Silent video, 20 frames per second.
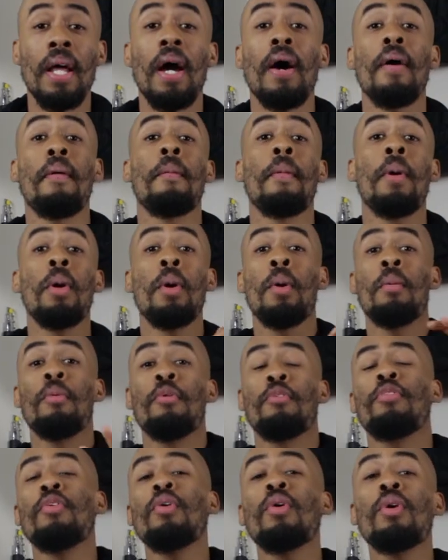Now,
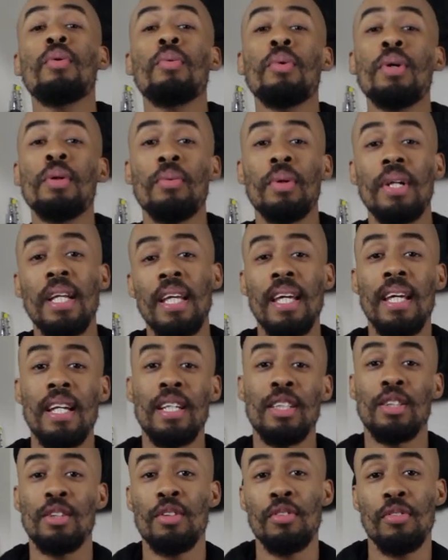before we really get
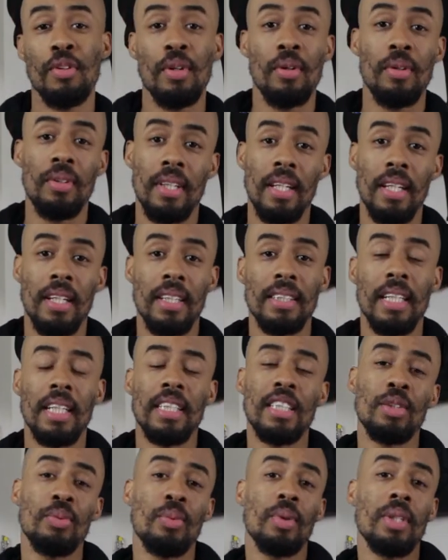into the flow of things,
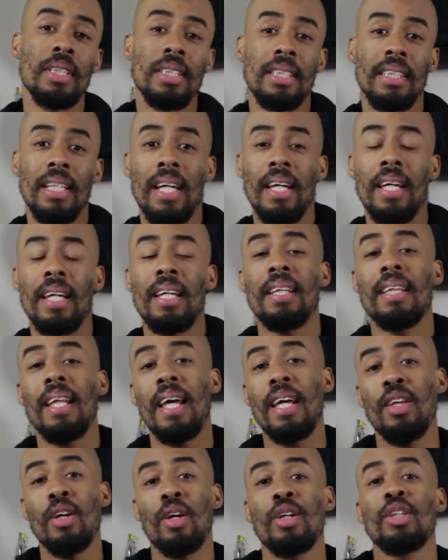I just want to say
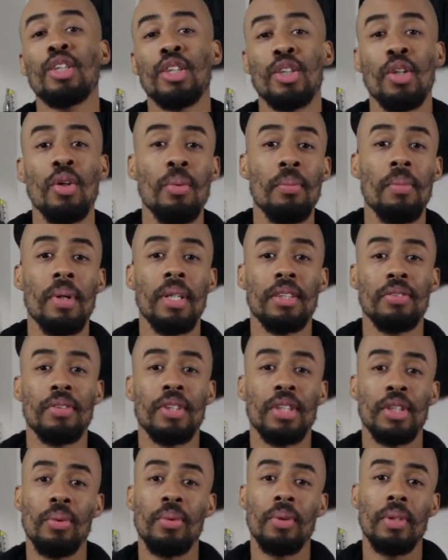thank y'all so much
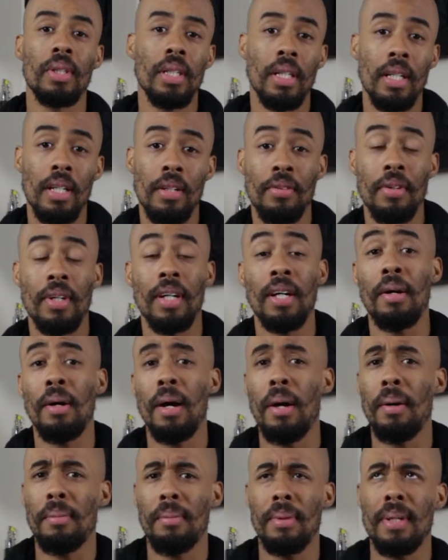for showing love. Uh,
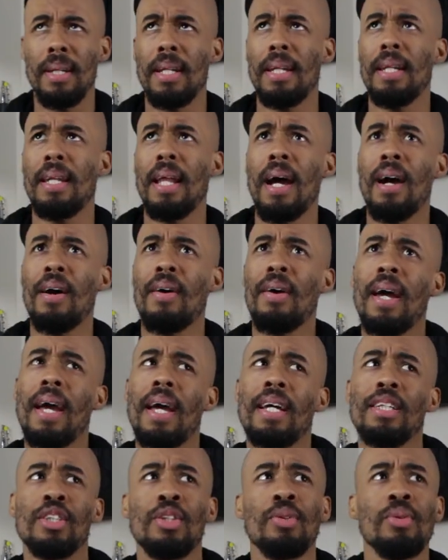I'm now
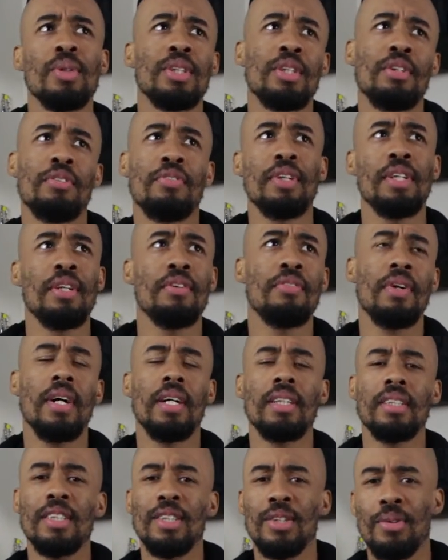at
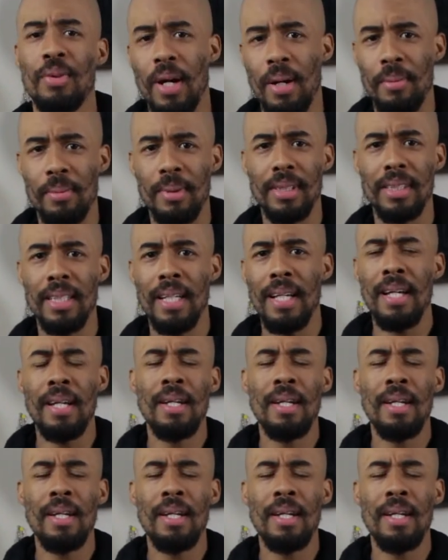255 subscribers.